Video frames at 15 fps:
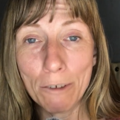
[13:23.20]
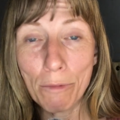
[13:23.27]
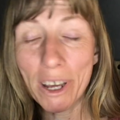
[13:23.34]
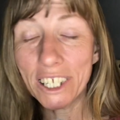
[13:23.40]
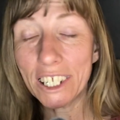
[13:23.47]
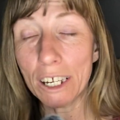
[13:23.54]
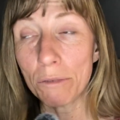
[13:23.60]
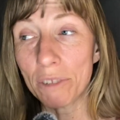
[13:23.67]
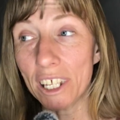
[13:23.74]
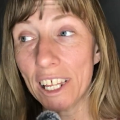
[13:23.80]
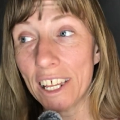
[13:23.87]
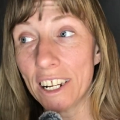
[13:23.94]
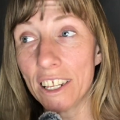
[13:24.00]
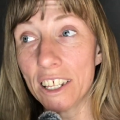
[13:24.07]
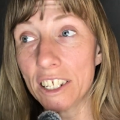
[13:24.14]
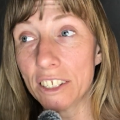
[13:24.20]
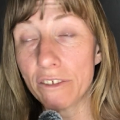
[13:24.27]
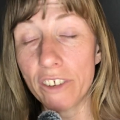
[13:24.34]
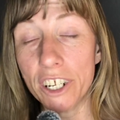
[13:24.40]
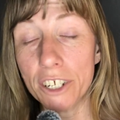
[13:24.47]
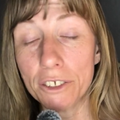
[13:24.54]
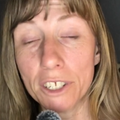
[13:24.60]
By the time the end of these
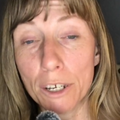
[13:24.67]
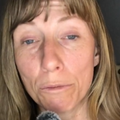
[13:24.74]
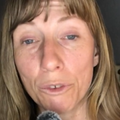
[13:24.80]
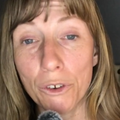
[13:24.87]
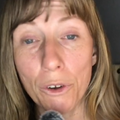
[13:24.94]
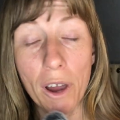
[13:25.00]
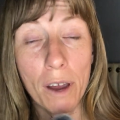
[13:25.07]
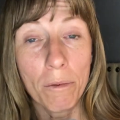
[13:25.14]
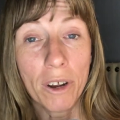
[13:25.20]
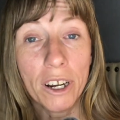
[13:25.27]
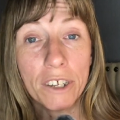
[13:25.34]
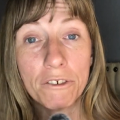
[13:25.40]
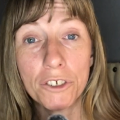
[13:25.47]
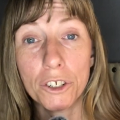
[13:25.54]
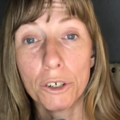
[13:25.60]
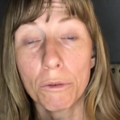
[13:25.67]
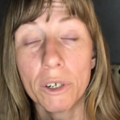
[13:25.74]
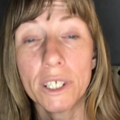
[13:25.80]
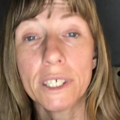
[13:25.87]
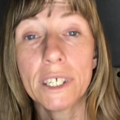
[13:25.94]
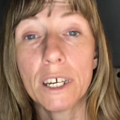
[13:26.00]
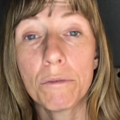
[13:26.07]
videos come through, I'm not even sure
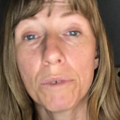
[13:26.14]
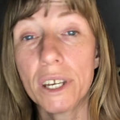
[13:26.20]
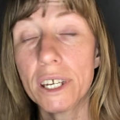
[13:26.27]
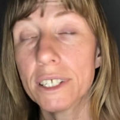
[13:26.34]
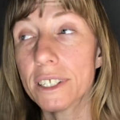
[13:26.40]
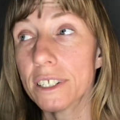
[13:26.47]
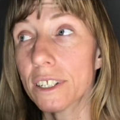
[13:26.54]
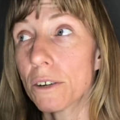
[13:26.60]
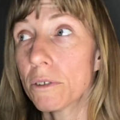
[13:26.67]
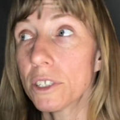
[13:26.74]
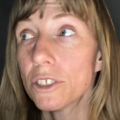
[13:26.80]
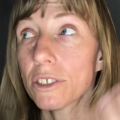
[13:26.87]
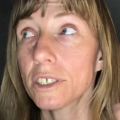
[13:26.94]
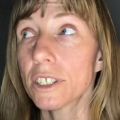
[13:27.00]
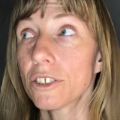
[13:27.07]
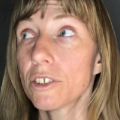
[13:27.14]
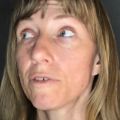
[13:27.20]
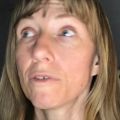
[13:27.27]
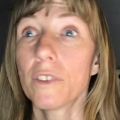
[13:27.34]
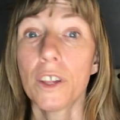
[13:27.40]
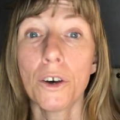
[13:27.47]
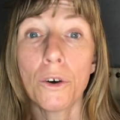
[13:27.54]
what's said, because it's always just such a
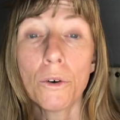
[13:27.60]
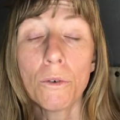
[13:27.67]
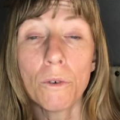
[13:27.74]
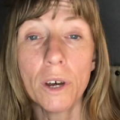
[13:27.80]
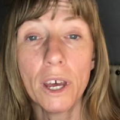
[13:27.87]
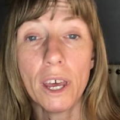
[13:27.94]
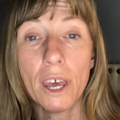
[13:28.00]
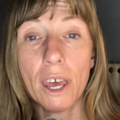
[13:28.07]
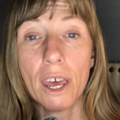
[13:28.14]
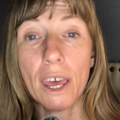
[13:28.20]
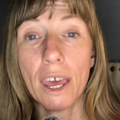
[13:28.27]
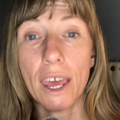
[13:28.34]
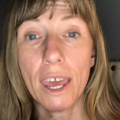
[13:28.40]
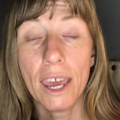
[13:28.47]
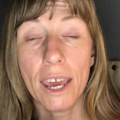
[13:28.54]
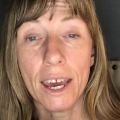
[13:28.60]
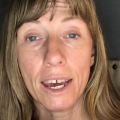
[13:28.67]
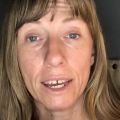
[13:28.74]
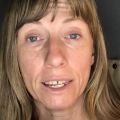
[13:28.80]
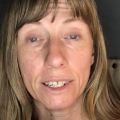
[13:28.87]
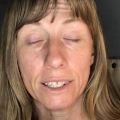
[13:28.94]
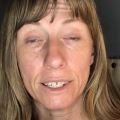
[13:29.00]
flow,
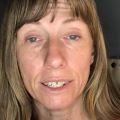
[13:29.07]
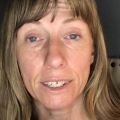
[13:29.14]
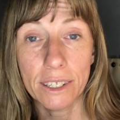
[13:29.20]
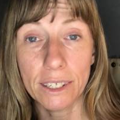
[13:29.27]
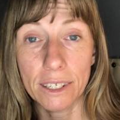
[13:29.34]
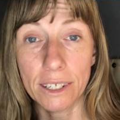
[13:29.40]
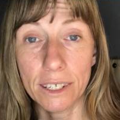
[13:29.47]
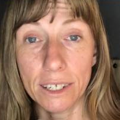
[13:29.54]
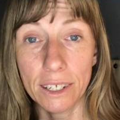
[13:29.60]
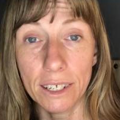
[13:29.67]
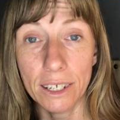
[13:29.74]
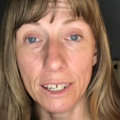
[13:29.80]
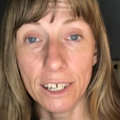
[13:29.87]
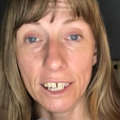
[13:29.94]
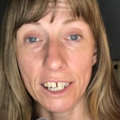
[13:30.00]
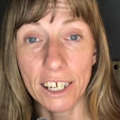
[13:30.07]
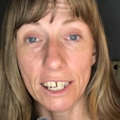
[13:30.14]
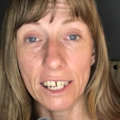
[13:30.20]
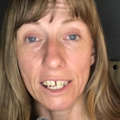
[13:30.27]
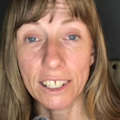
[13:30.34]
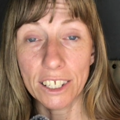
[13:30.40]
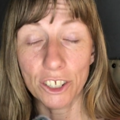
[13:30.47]
and
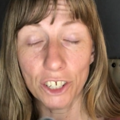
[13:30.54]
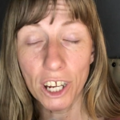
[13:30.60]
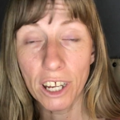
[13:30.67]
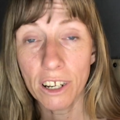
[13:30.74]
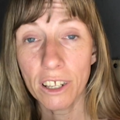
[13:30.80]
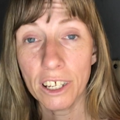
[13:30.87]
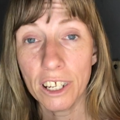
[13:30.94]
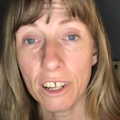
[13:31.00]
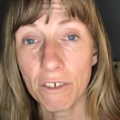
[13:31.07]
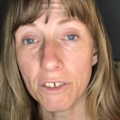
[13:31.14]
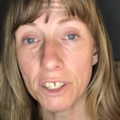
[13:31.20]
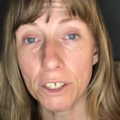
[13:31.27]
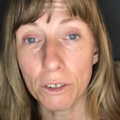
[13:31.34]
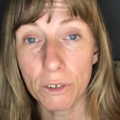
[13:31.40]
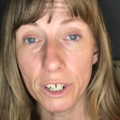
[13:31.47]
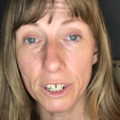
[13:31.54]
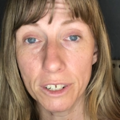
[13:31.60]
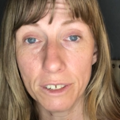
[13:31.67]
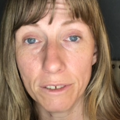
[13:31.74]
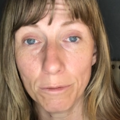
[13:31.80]
it's a channeling of a sort.